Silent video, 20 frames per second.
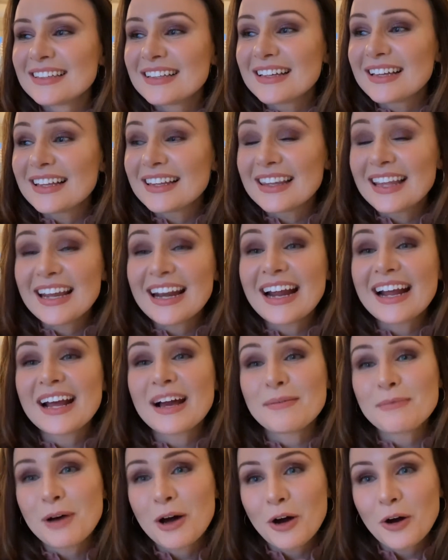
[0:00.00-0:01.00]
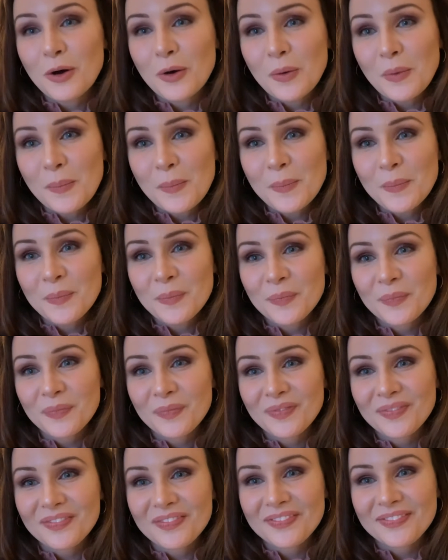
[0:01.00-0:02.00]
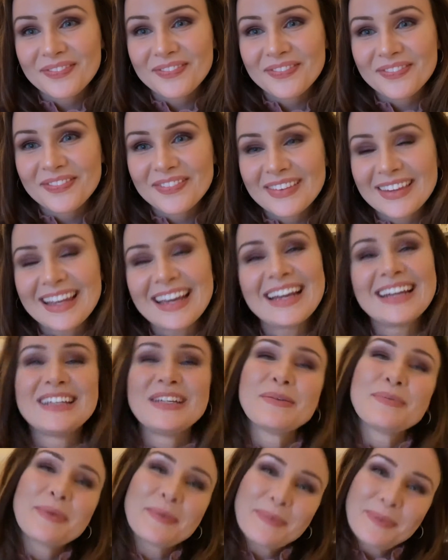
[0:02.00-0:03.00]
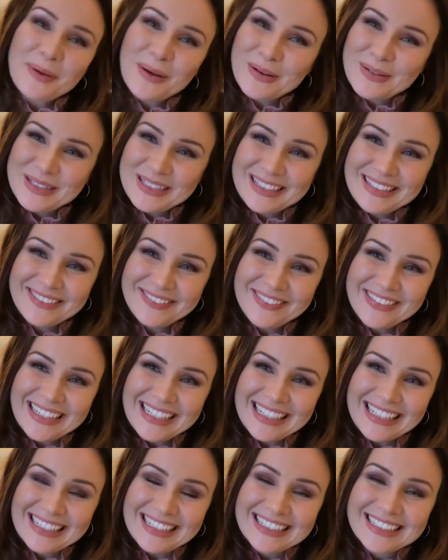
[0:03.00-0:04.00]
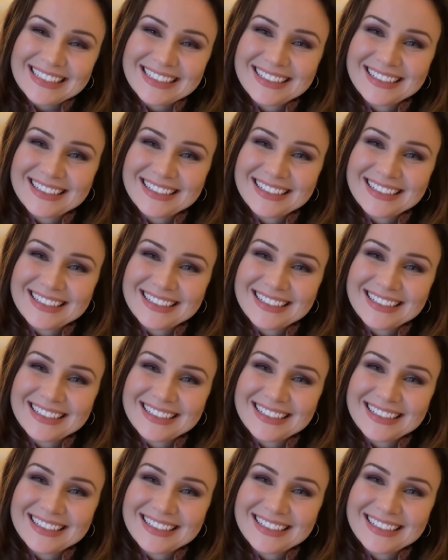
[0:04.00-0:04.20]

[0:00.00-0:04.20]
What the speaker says: And then I come home and you propose to me,